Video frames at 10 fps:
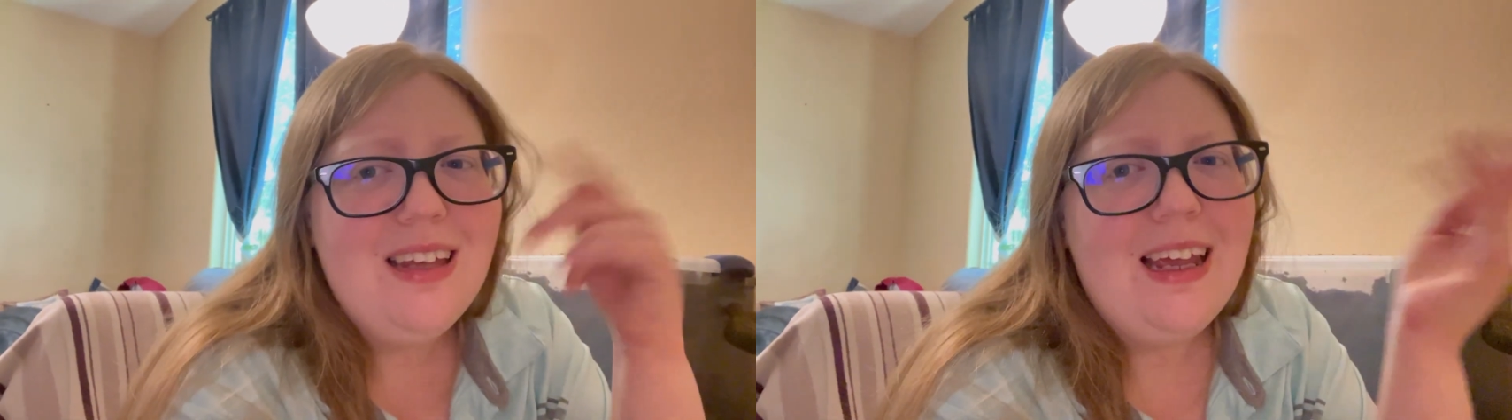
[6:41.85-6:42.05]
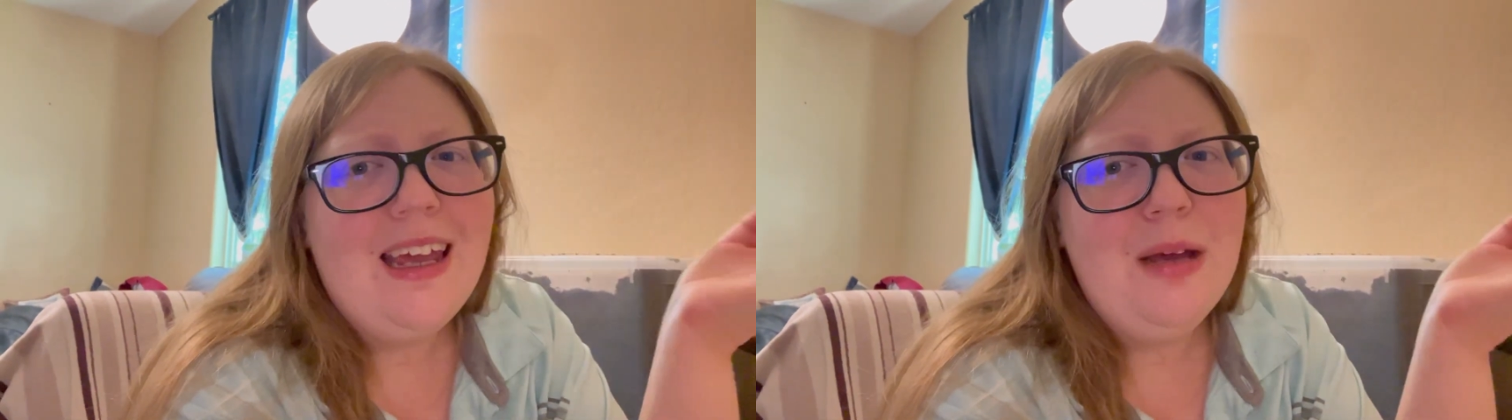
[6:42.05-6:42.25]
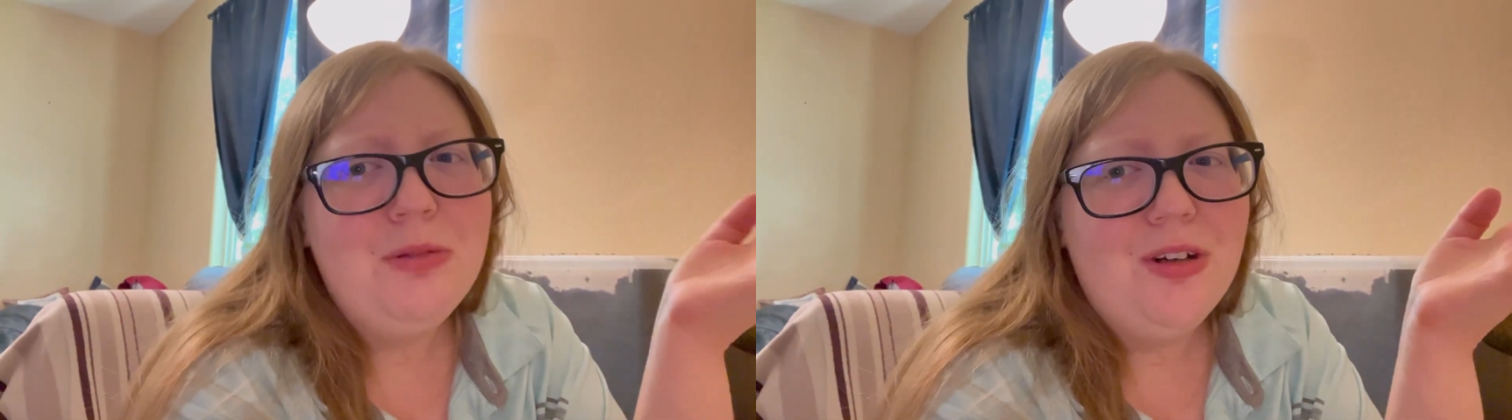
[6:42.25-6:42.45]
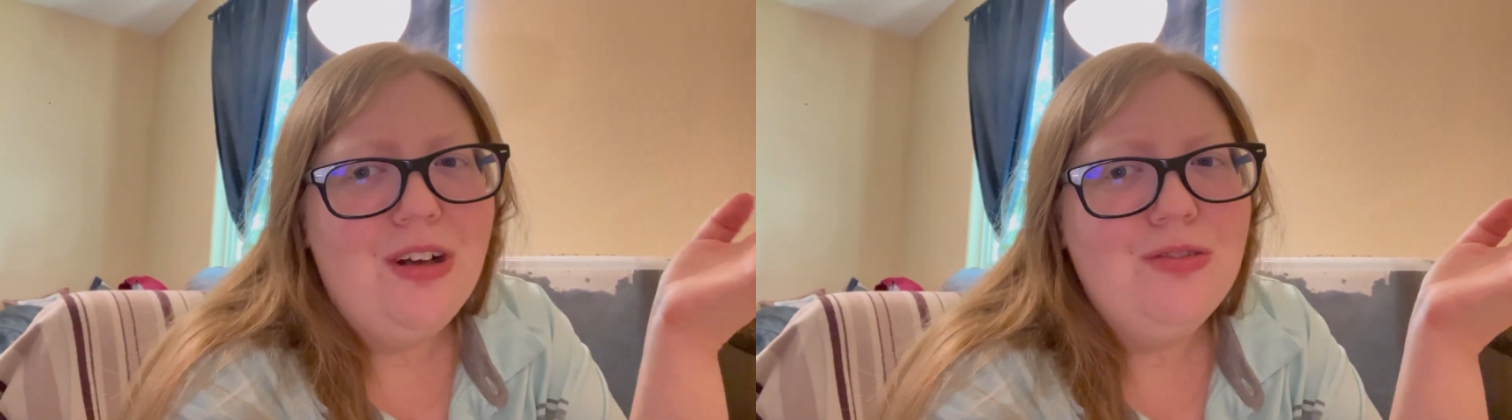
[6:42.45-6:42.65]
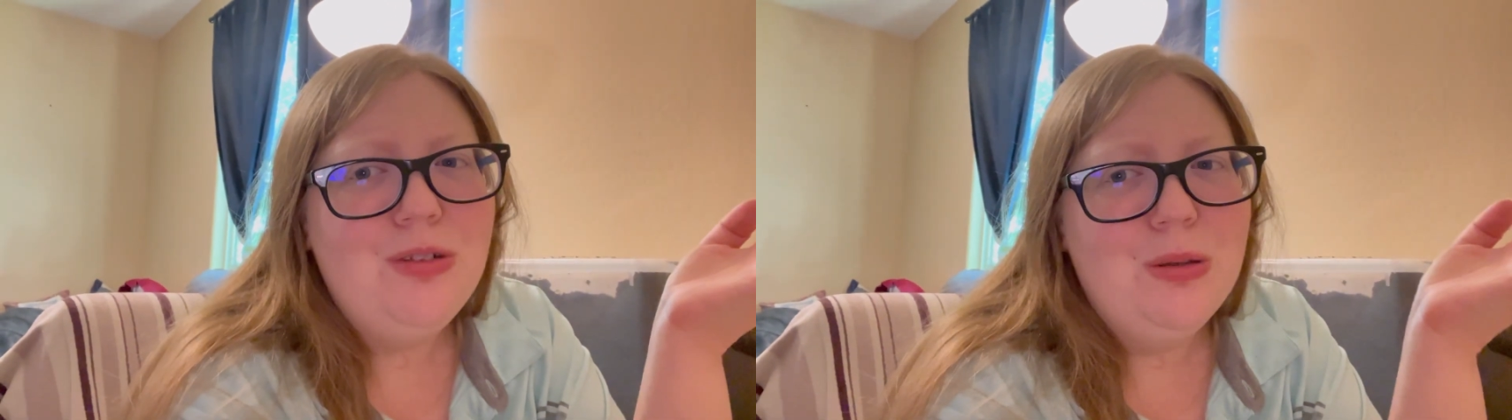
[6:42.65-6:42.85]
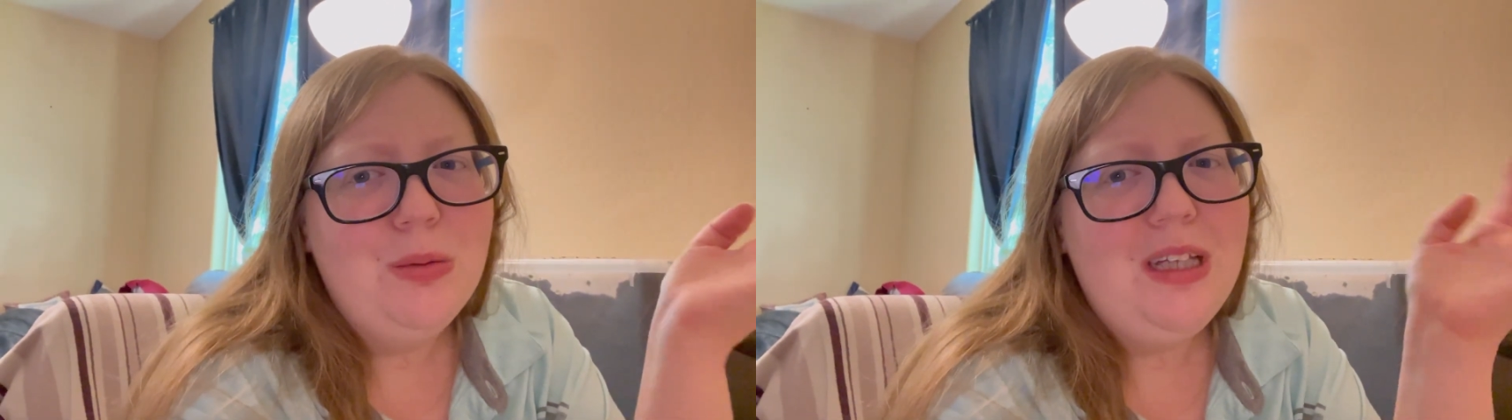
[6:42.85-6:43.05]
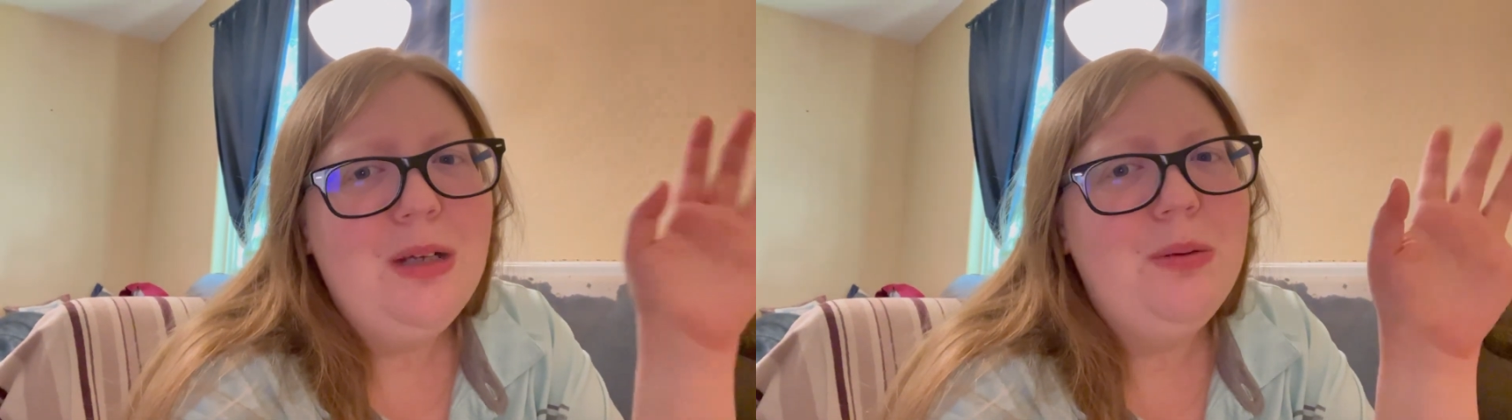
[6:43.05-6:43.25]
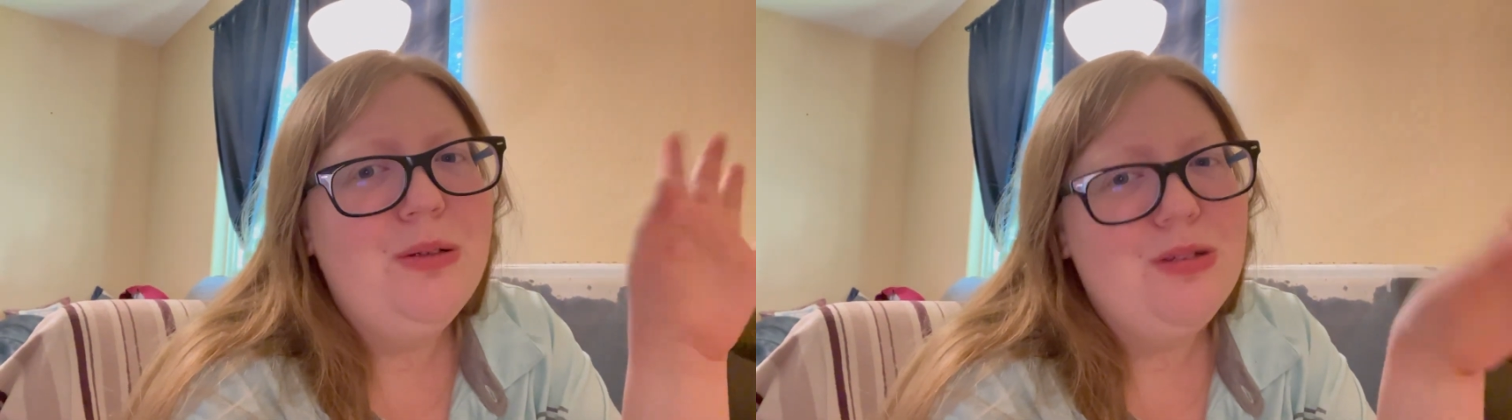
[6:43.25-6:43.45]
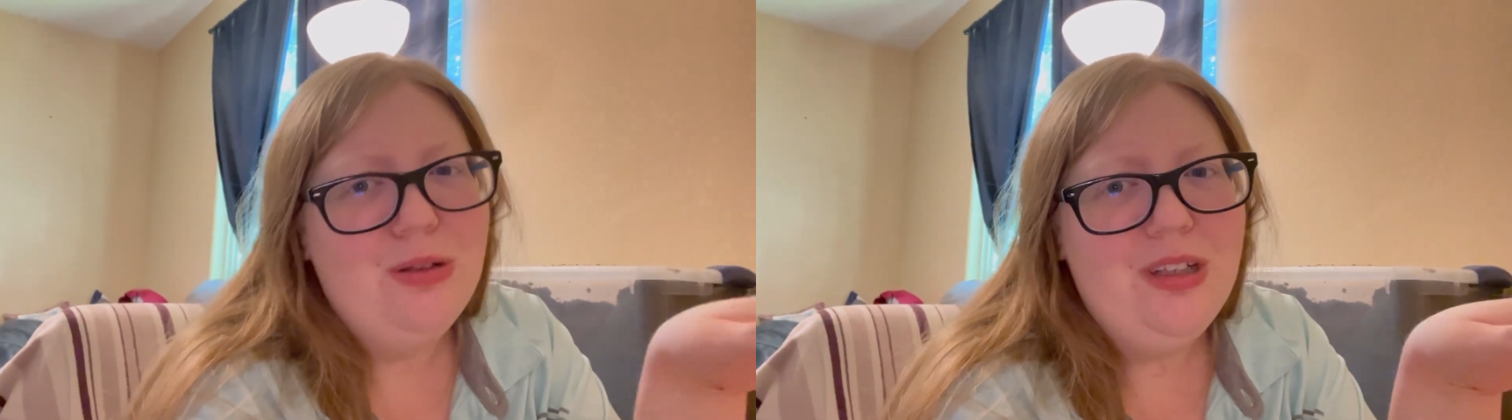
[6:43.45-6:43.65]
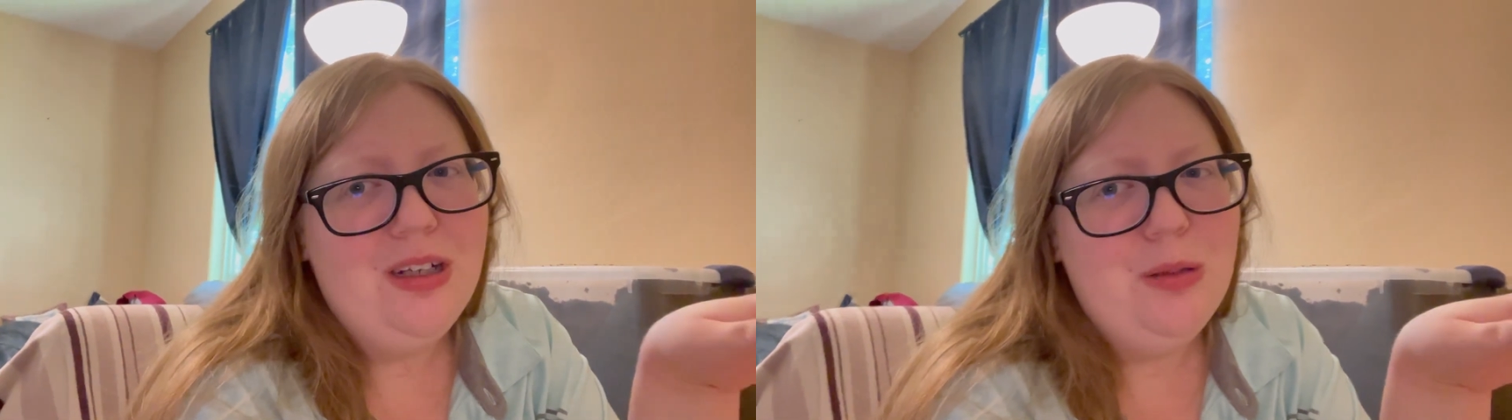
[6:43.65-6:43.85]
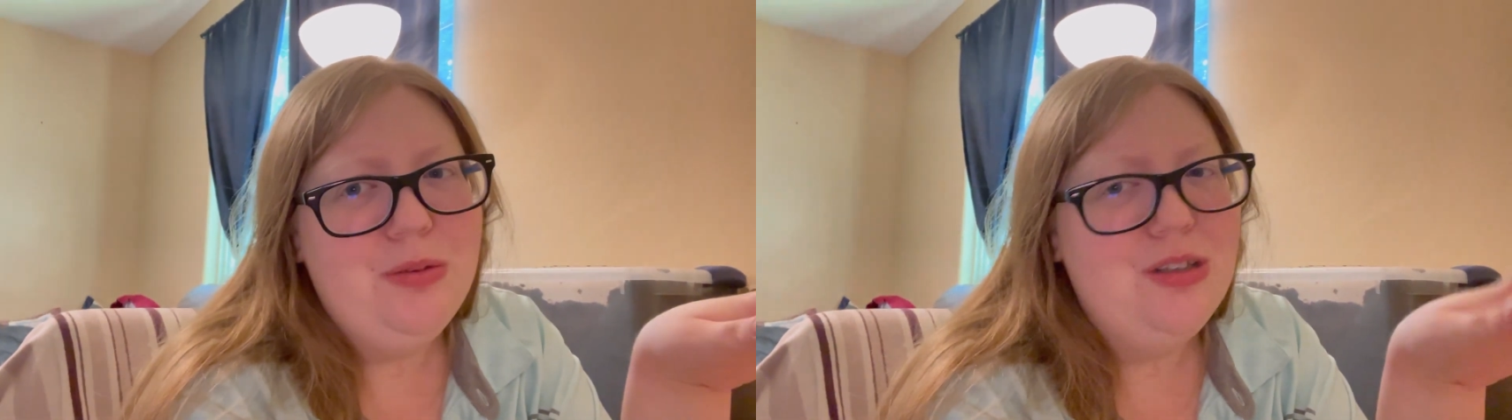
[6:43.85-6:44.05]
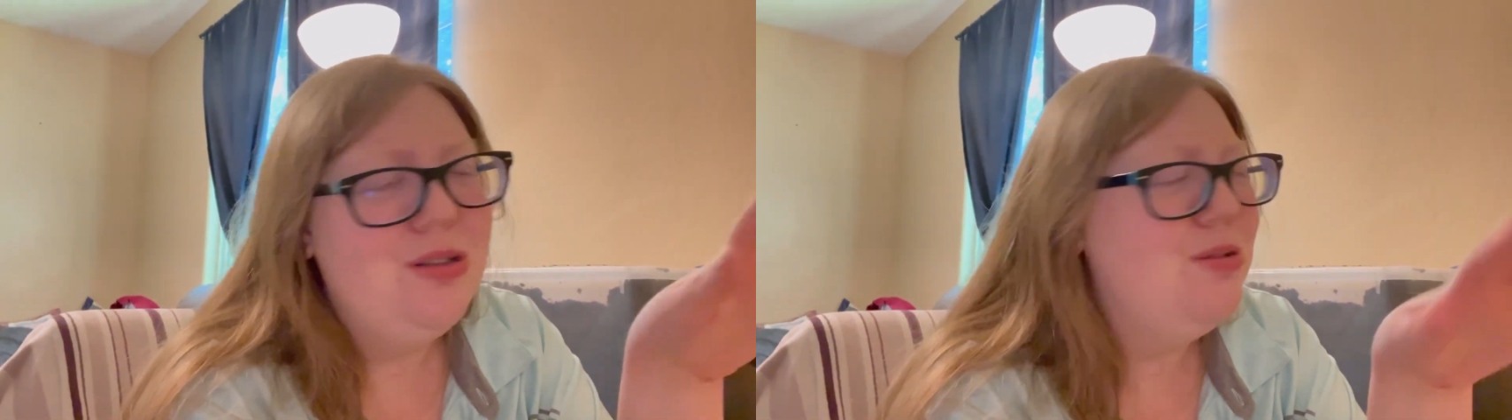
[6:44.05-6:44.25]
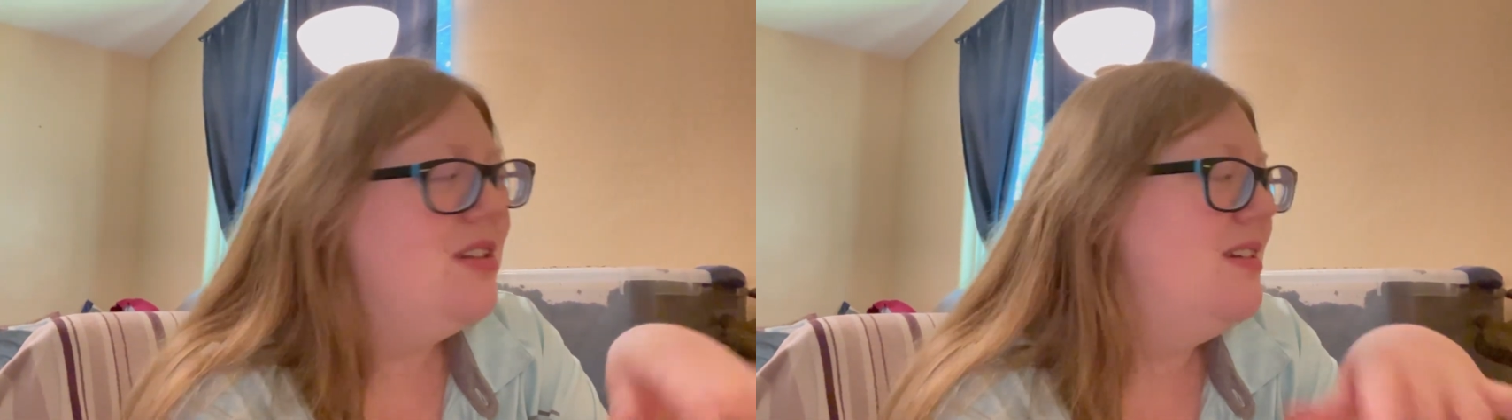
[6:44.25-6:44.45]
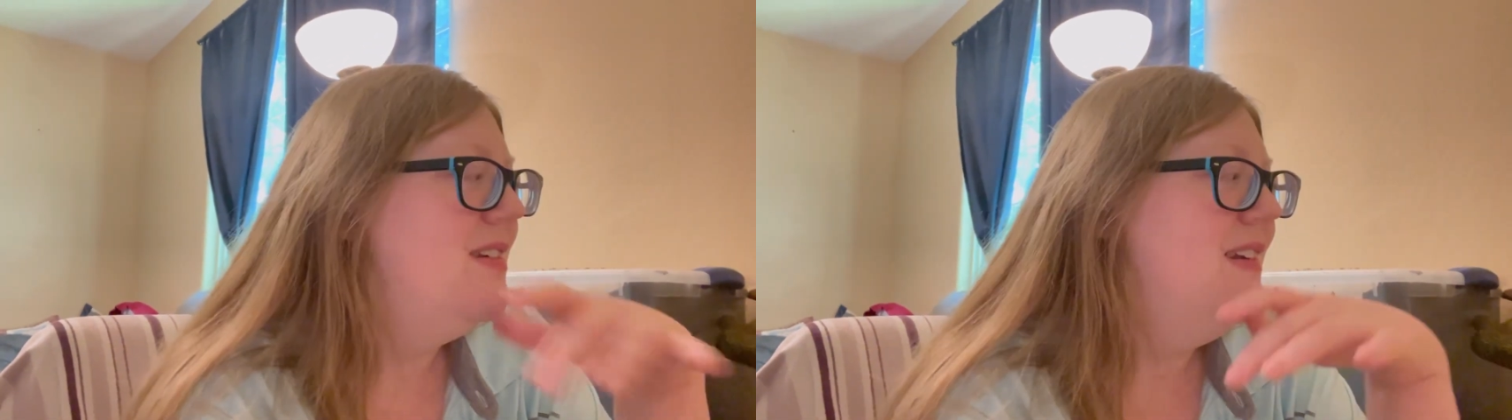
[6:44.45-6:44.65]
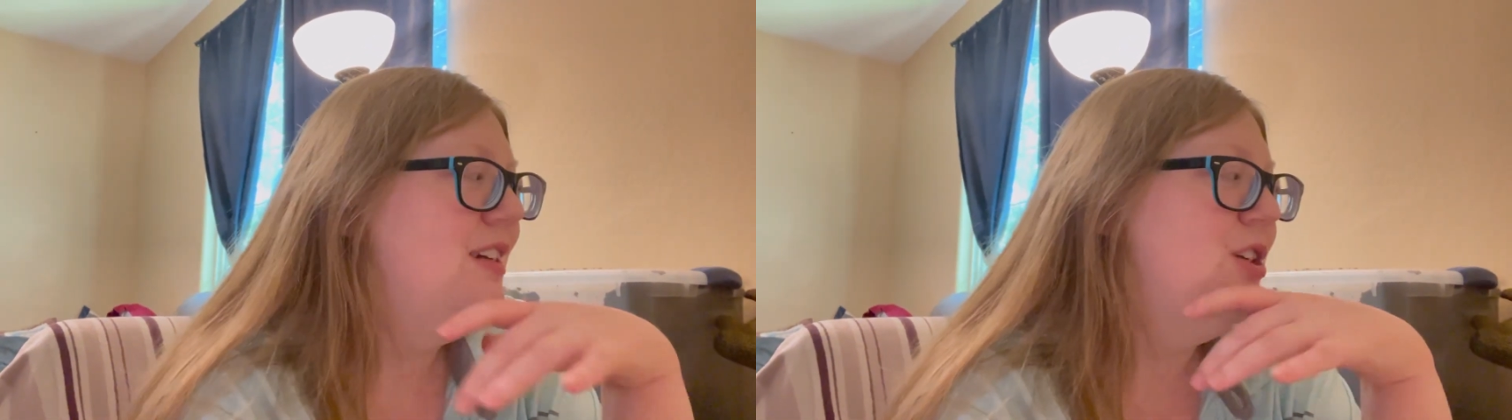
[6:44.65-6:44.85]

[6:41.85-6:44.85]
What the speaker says: Like, I kept her on for a week, but it was only a couple of doses, and